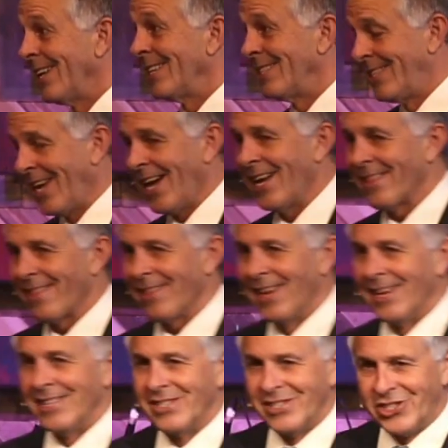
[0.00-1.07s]
Death.
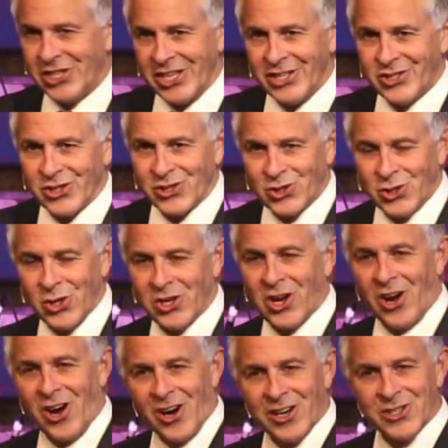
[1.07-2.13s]
Jesus took
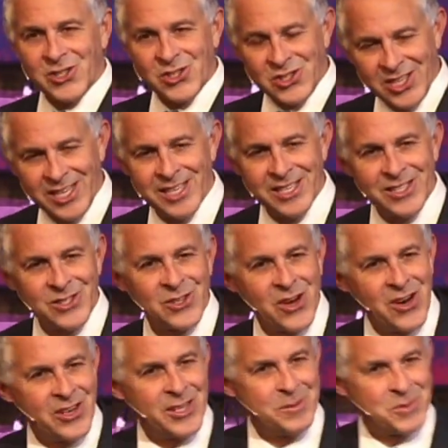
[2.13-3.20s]
our sins
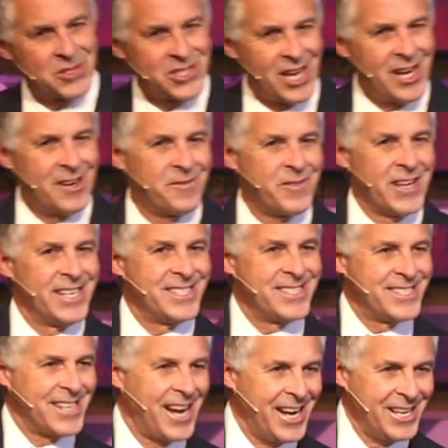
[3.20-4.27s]
on himself and
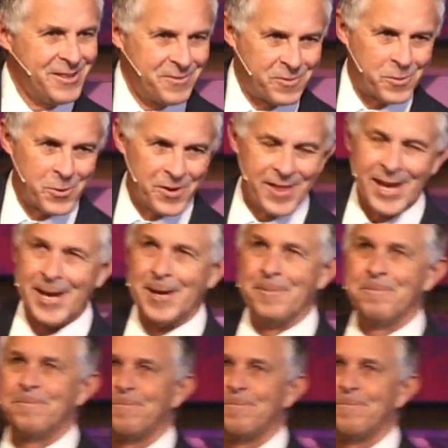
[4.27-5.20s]
died for them.